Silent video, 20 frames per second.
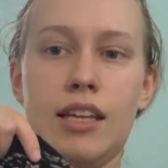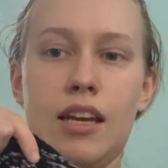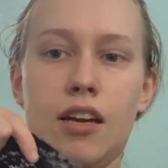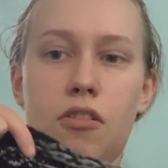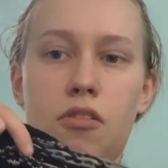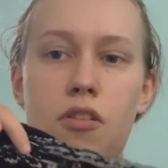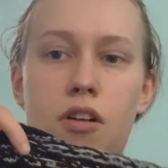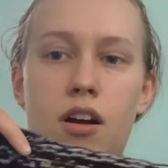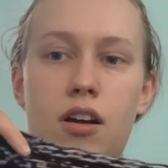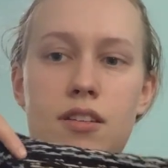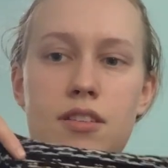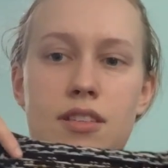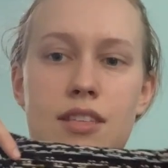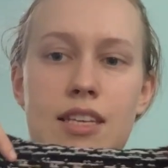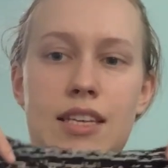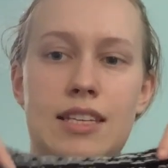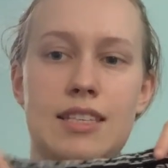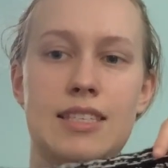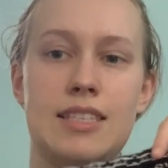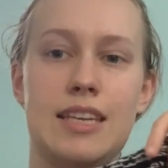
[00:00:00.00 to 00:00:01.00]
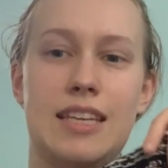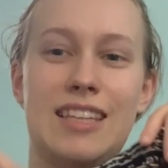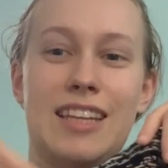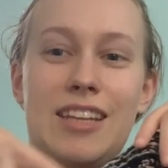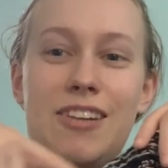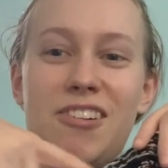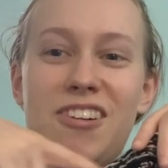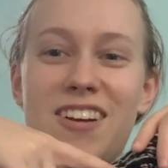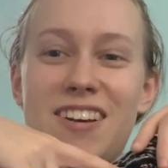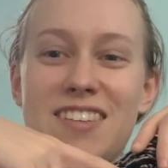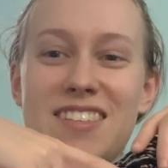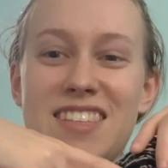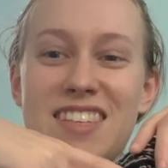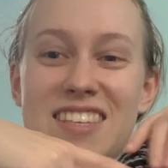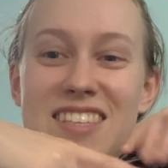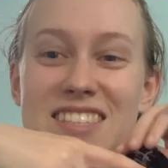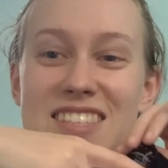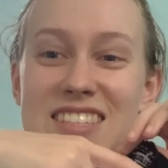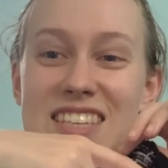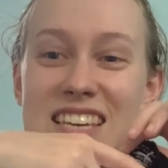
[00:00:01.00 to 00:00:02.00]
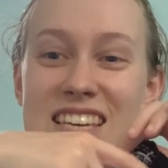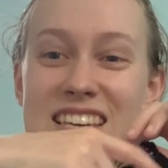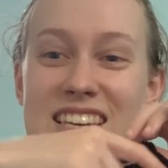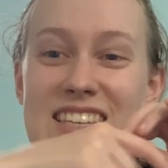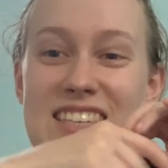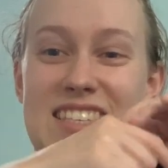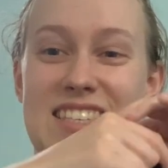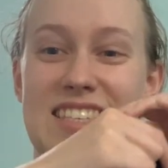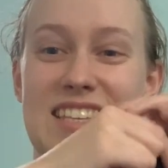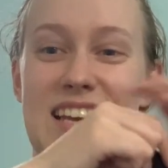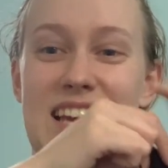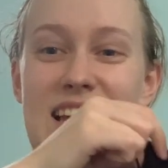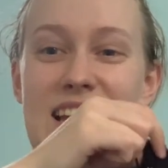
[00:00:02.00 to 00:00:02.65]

across this and then across the steeks,